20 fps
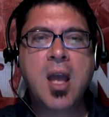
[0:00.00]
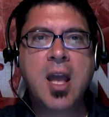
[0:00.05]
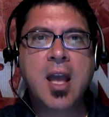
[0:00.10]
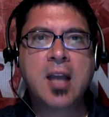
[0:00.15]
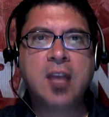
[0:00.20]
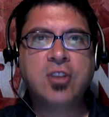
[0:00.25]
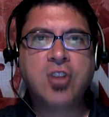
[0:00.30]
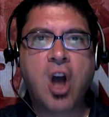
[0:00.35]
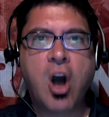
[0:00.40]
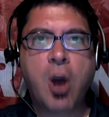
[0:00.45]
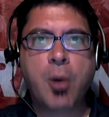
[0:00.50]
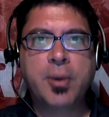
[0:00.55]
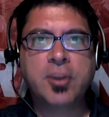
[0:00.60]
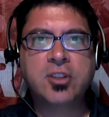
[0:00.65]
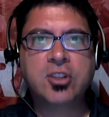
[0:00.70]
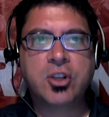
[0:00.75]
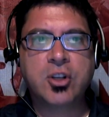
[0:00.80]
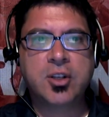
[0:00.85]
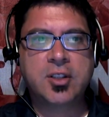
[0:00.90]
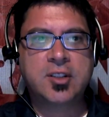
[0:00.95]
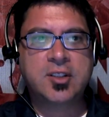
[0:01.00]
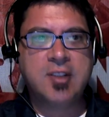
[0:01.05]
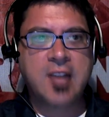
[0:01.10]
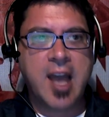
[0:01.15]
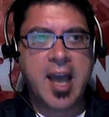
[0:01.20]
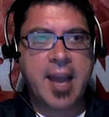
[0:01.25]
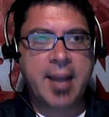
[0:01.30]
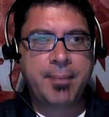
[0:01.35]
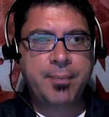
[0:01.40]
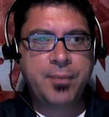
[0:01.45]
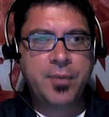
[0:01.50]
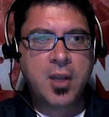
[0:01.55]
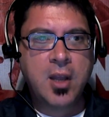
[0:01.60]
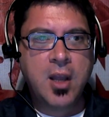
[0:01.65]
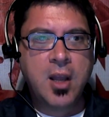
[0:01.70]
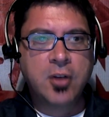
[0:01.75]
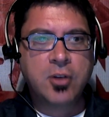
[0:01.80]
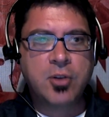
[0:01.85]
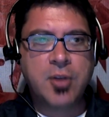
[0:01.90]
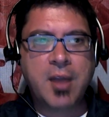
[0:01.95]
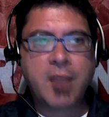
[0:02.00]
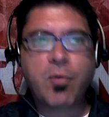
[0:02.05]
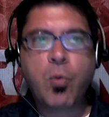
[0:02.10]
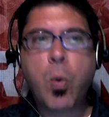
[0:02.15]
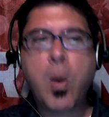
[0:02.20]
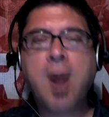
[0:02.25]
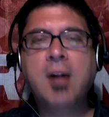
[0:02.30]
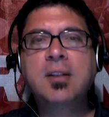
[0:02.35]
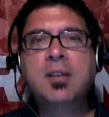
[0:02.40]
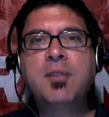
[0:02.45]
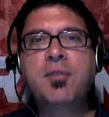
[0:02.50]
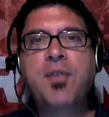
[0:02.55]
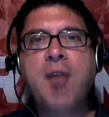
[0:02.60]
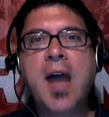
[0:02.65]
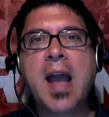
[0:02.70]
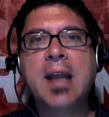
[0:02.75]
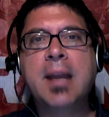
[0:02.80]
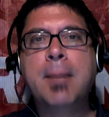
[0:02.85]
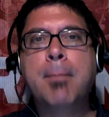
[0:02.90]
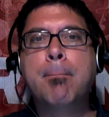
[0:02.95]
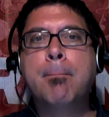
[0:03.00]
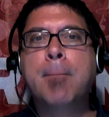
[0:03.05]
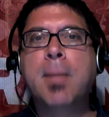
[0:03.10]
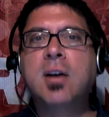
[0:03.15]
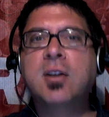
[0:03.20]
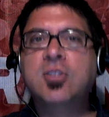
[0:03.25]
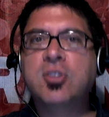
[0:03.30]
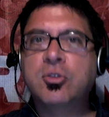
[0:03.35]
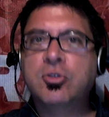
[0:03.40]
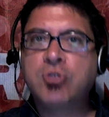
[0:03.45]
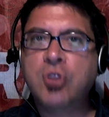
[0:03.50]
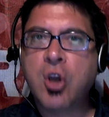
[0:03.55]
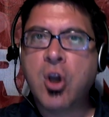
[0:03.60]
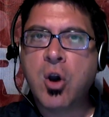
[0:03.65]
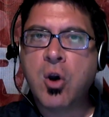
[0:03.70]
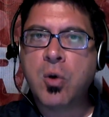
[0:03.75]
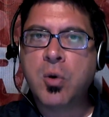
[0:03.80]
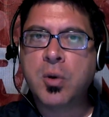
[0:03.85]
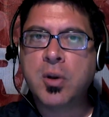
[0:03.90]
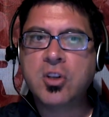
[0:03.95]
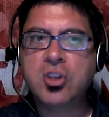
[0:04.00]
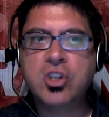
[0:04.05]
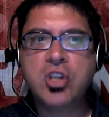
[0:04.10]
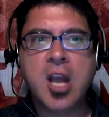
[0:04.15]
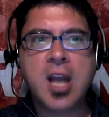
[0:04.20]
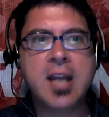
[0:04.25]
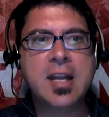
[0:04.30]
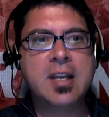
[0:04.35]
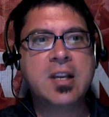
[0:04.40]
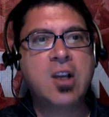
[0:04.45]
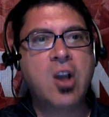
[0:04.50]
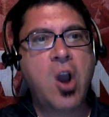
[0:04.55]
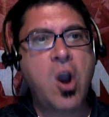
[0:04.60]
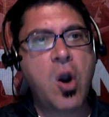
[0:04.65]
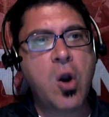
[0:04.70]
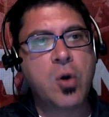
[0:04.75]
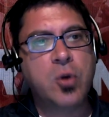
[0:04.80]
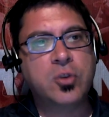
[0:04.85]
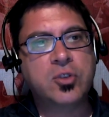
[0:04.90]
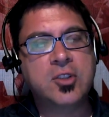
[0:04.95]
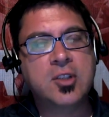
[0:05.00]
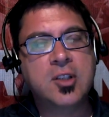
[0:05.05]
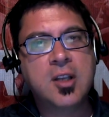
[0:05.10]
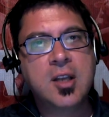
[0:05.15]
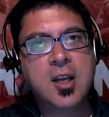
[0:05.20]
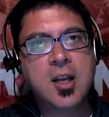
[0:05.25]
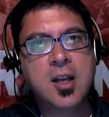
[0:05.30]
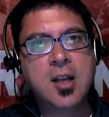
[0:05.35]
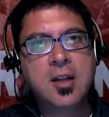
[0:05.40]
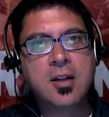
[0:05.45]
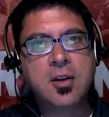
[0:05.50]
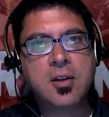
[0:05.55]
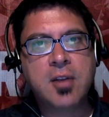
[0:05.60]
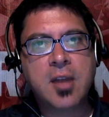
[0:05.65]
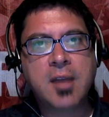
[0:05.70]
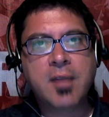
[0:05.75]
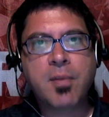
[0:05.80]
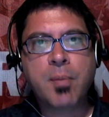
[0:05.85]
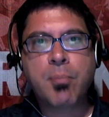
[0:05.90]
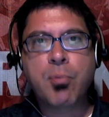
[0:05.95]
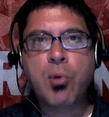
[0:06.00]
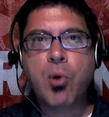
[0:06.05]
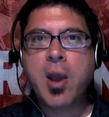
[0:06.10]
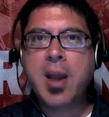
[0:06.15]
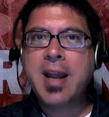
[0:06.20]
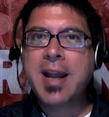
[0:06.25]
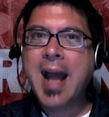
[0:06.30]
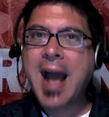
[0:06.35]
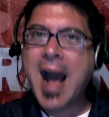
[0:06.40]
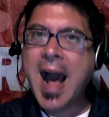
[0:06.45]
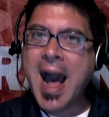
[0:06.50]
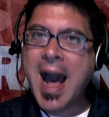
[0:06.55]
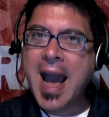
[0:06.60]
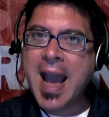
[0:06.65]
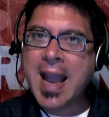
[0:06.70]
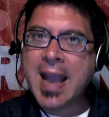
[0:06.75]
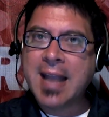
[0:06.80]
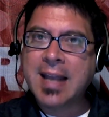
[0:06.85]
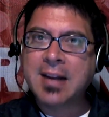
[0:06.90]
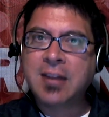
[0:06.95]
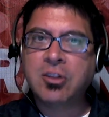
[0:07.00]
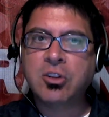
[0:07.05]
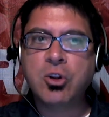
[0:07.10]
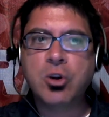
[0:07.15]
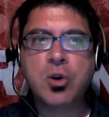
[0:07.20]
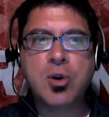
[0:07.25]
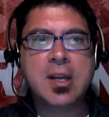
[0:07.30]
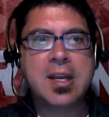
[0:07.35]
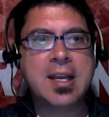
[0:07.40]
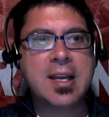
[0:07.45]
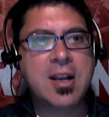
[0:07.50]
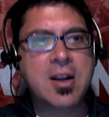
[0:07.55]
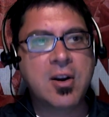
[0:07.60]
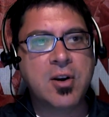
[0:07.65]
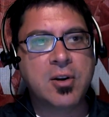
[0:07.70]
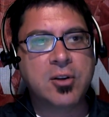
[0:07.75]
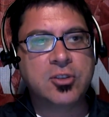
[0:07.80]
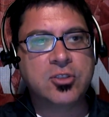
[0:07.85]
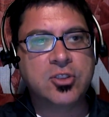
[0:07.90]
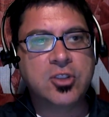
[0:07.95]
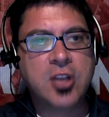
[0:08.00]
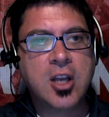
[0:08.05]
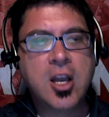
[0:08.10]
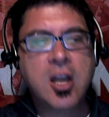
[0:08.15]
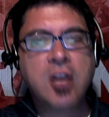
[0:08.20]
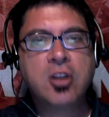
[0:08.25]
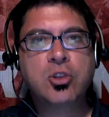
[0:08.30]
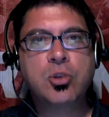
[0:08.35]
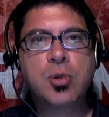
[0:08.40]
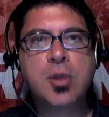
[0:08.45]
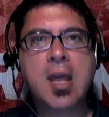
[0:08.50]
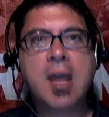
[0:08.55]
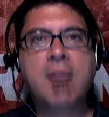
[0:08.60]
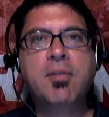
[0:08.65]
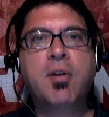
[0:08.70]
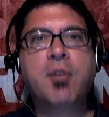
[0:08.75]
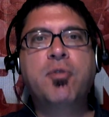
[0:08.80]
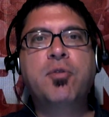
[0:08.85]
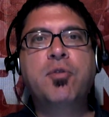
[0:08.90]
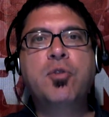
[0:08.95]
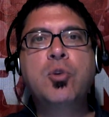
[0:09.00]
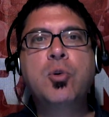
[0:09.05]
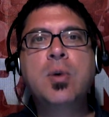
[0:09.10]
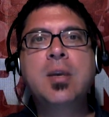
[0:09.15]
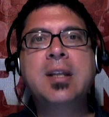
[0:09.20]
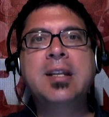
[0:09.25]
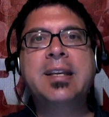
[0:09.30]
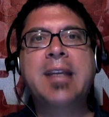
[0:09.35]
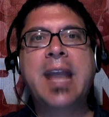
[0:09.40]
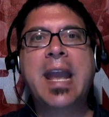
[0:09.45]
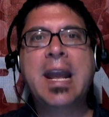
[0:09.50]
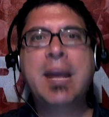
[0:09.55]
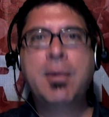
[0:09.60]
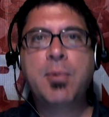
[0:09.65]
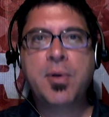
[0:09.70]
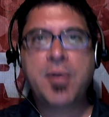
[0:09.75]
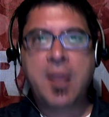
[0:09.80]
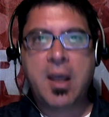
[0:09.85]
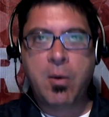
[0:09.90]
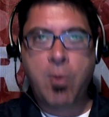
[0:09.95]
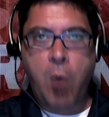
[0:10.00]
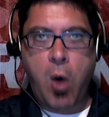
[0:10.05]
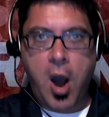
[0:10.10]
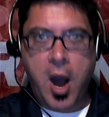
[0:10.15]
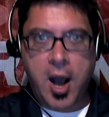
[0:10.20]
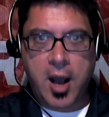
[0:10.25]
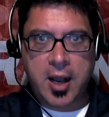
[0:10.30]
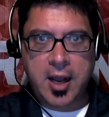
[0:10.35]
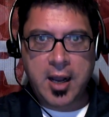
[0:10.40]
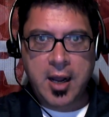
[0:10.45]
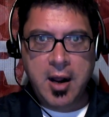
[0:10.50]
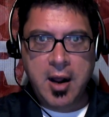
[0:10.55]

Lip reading: is always a good sign. Do they have well-defined muscle tone, a shiny coat? Do they have a bright eye and alert ears? Do they have a fluid gait when they walk?